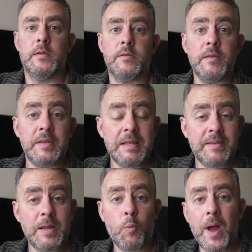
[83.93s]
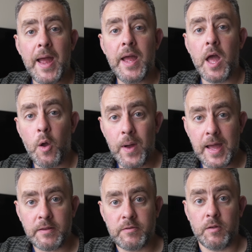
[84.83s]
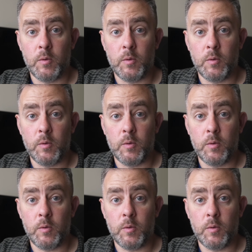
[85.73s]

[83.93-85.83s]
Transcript: So this is a Wear OS